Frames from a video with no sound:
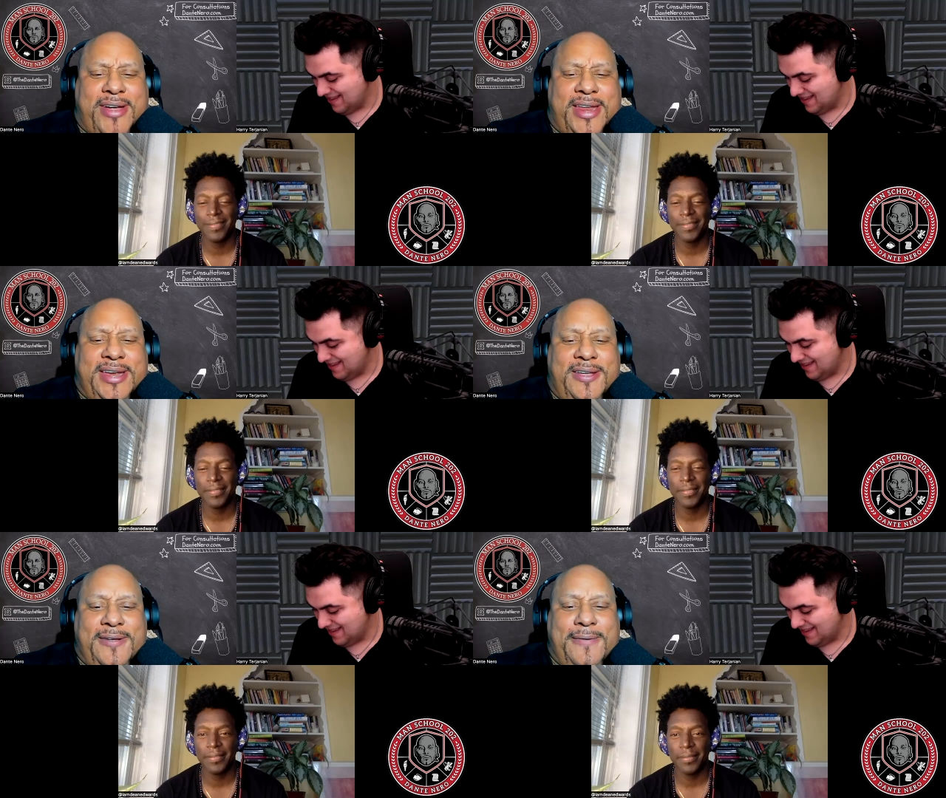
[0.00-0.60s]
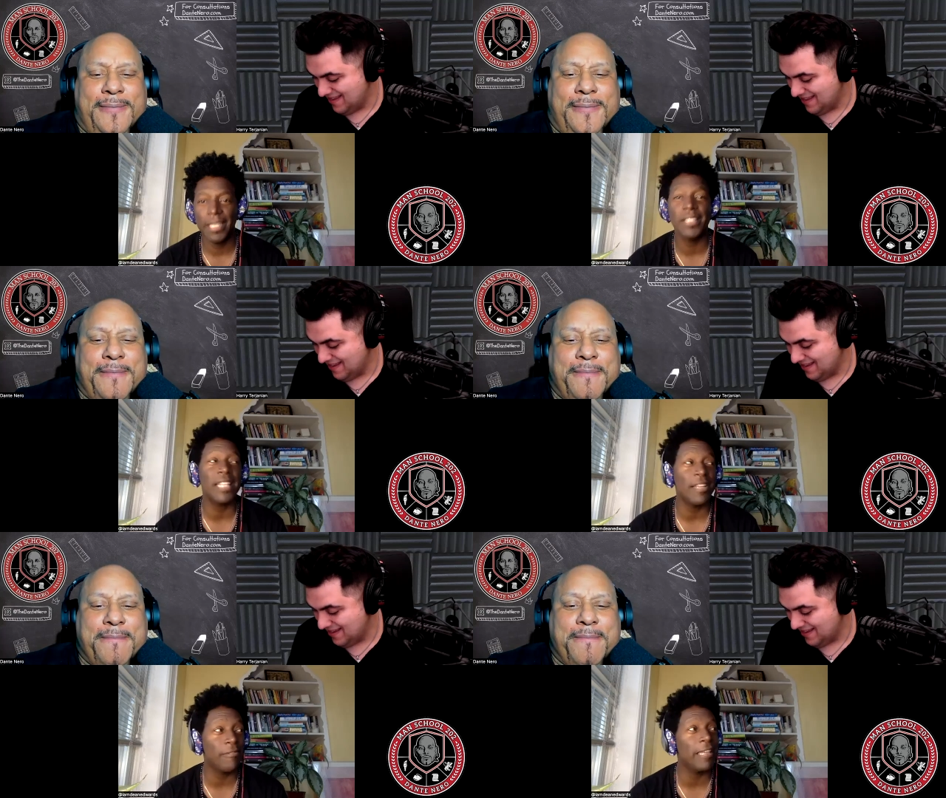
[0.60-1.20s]
Speaker 1: ready?
Speaker 2: Yes,
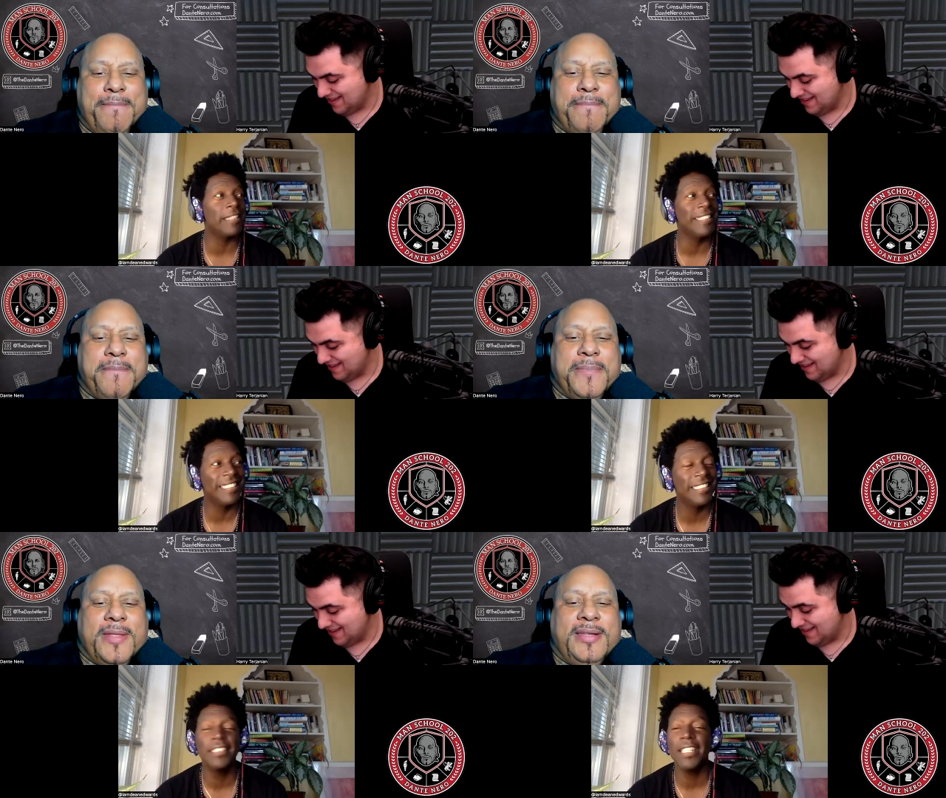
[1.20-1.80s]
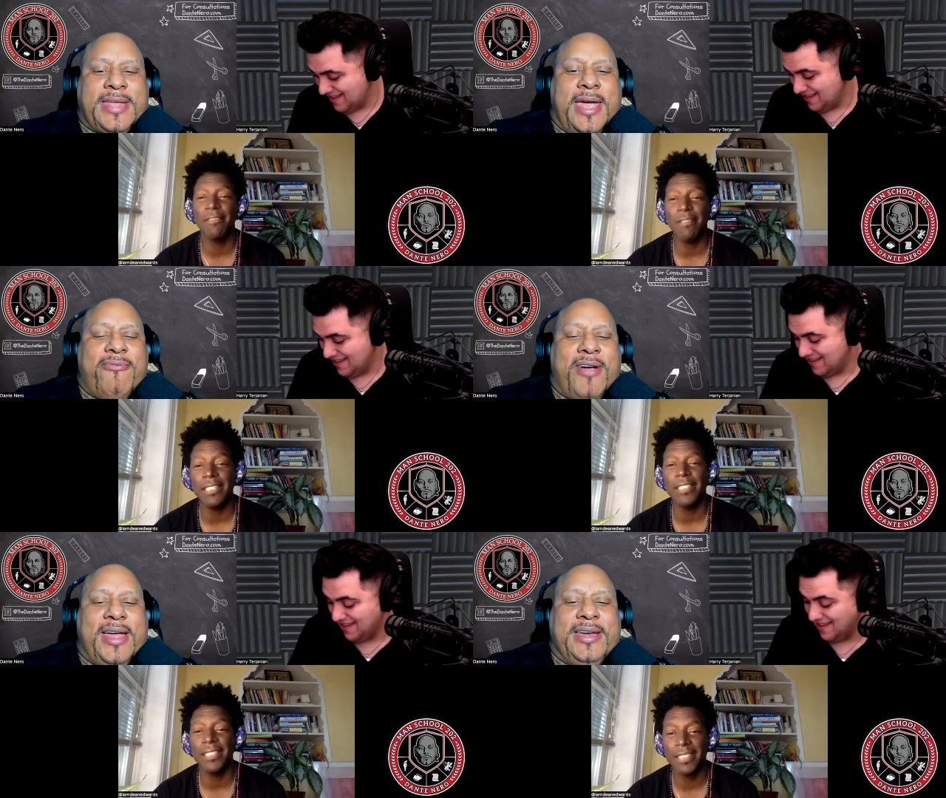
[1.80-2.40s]
they ready.
Speaker 1: They, they
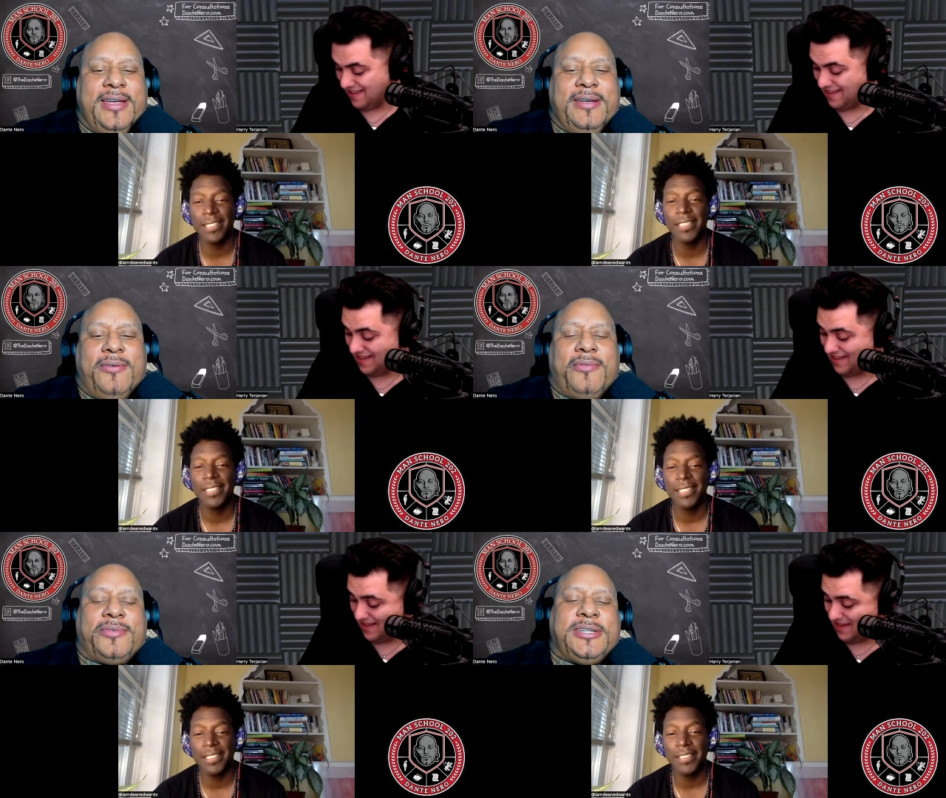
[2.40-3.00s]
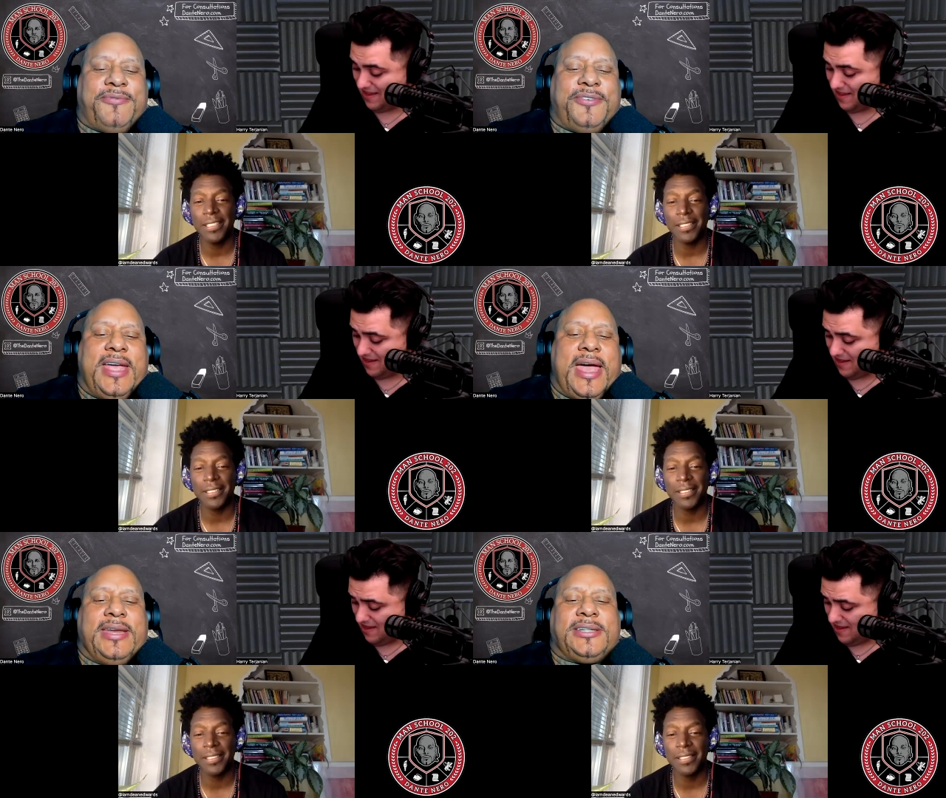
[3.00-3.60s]
ready. ready. Tiffany
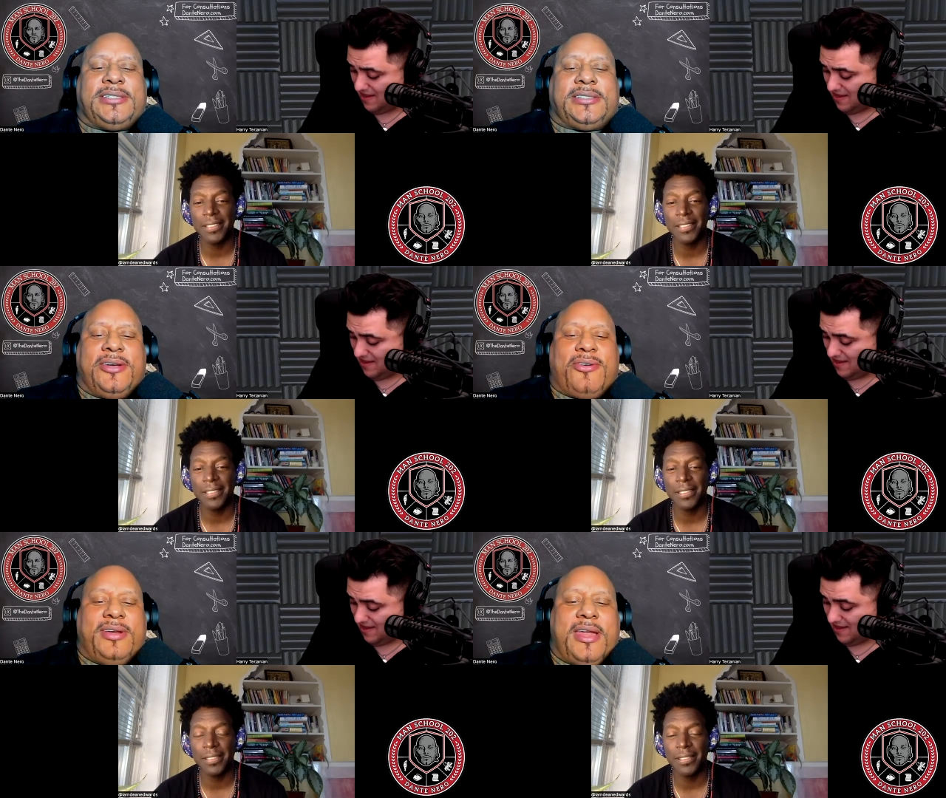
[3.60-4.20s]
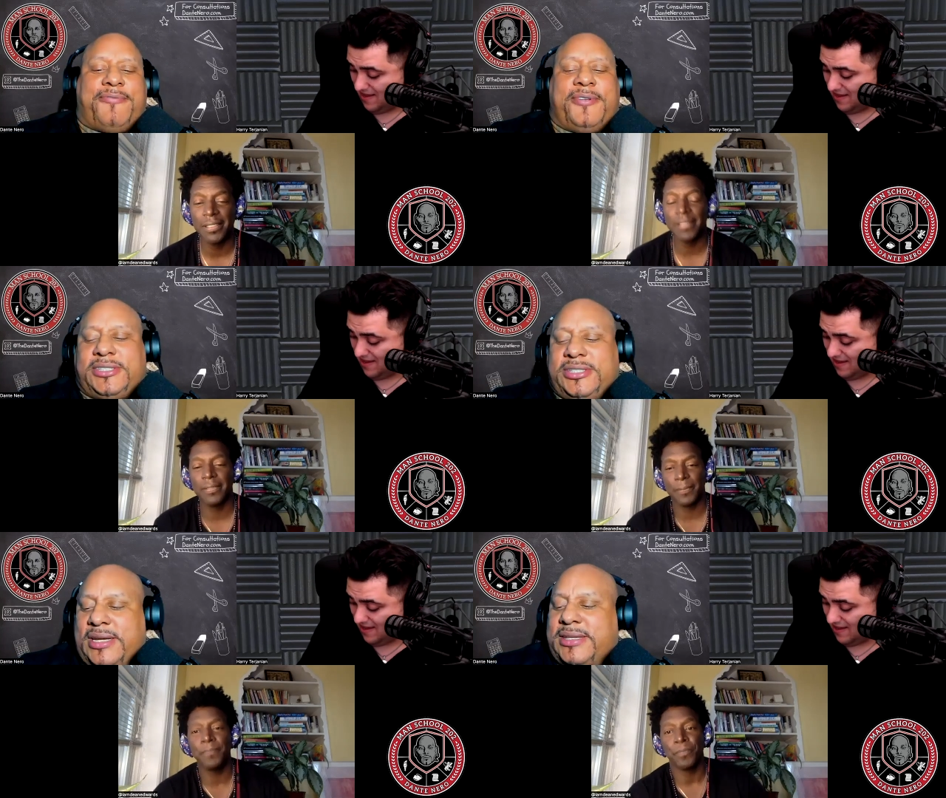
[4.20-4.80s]
yeah. Haddish, this thing on Netflix.
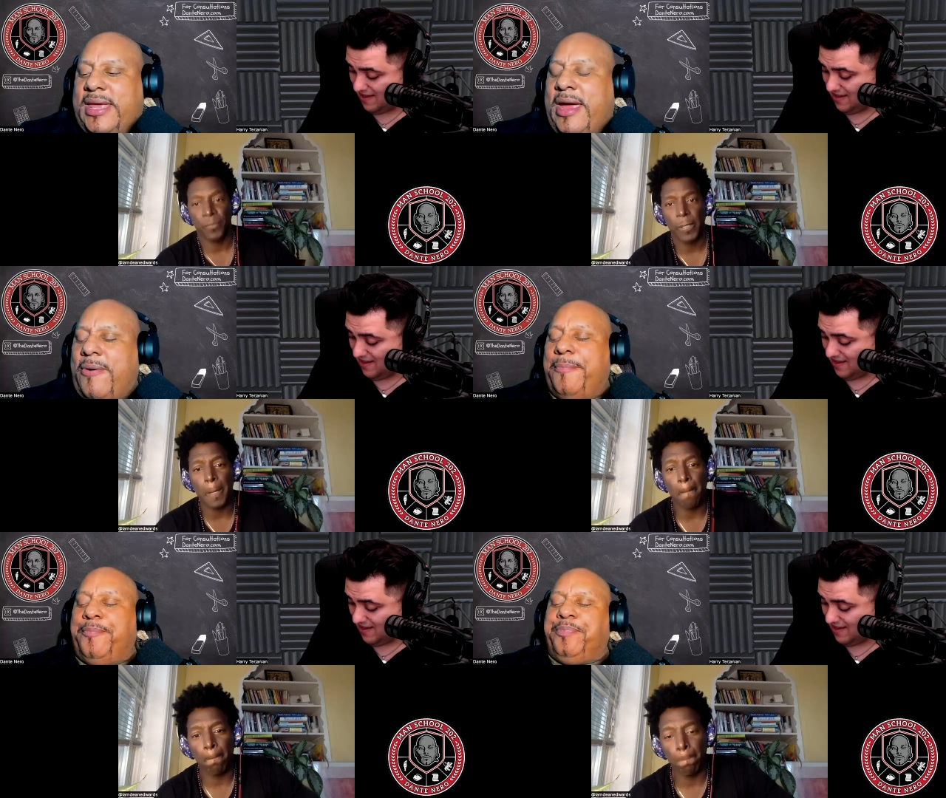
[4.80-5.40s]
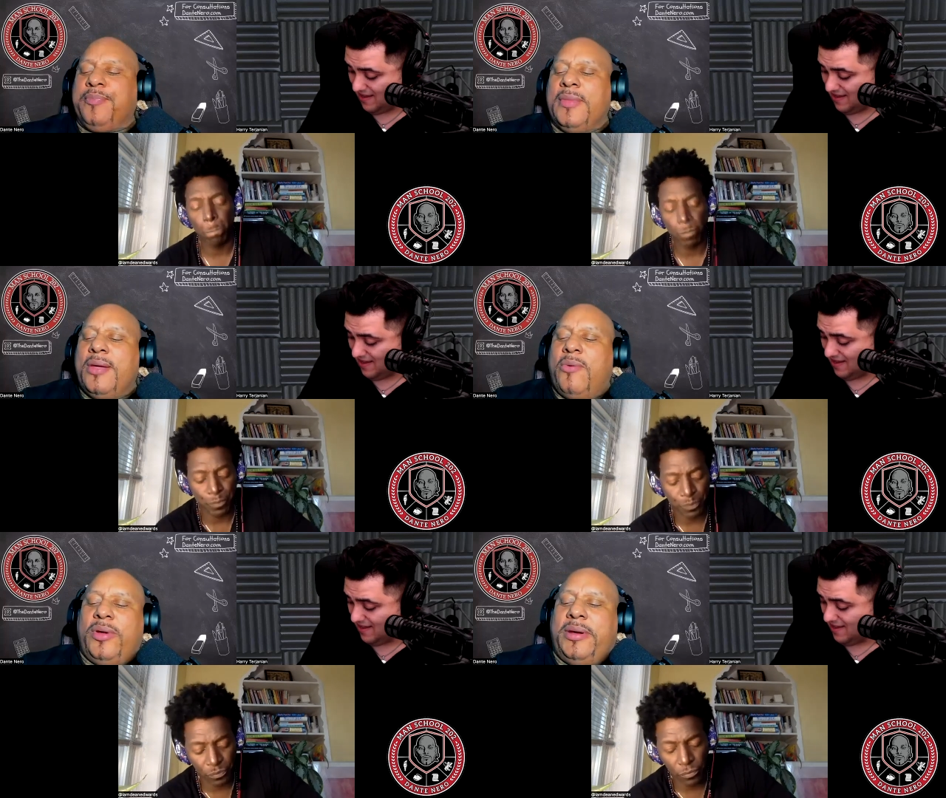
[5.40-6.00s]
Check that out.
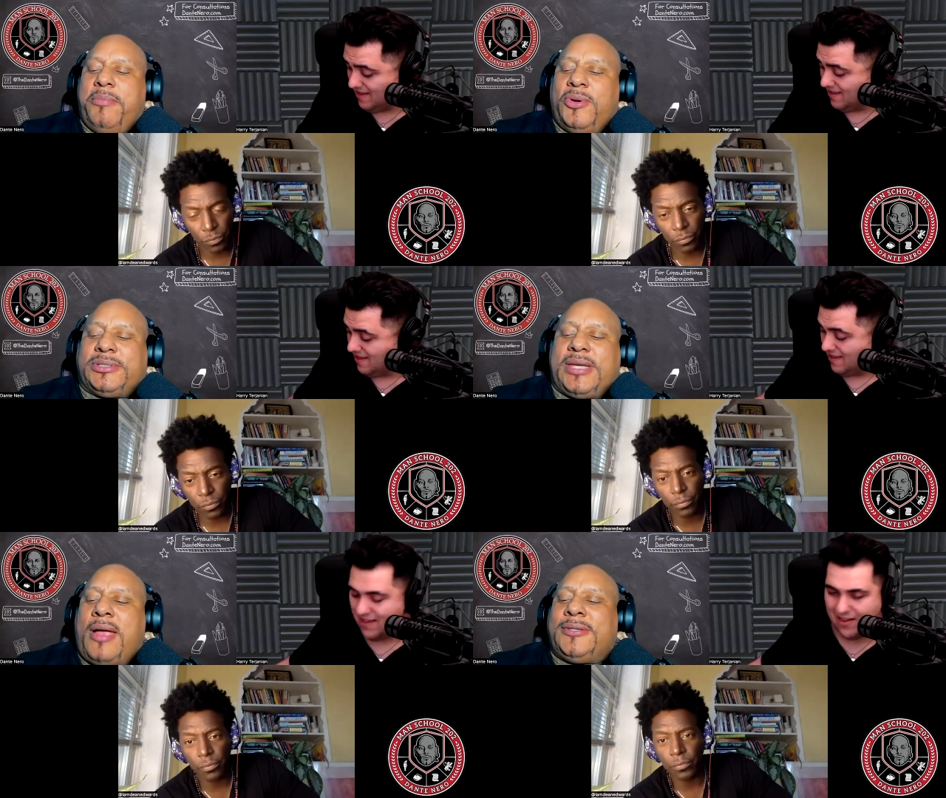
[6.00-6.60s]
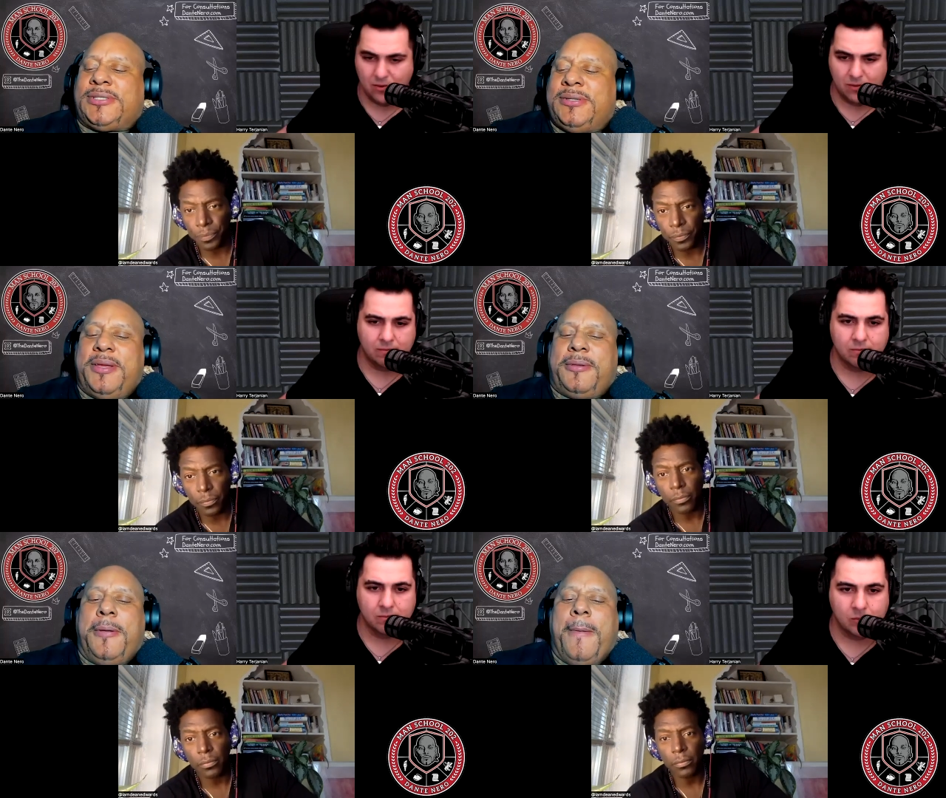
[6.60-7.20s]
One of the most consummate